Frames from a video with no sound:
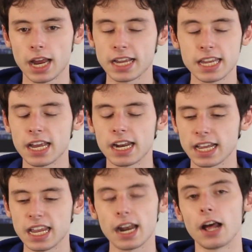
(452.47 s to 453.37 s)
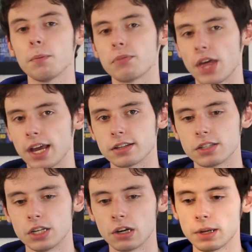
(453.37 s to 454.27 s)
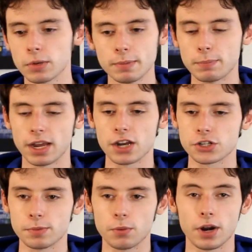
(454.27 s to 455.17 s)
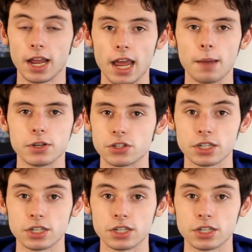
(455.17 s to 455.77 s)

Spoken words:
I can't help that, you know? I'm going to be passionate about what I am.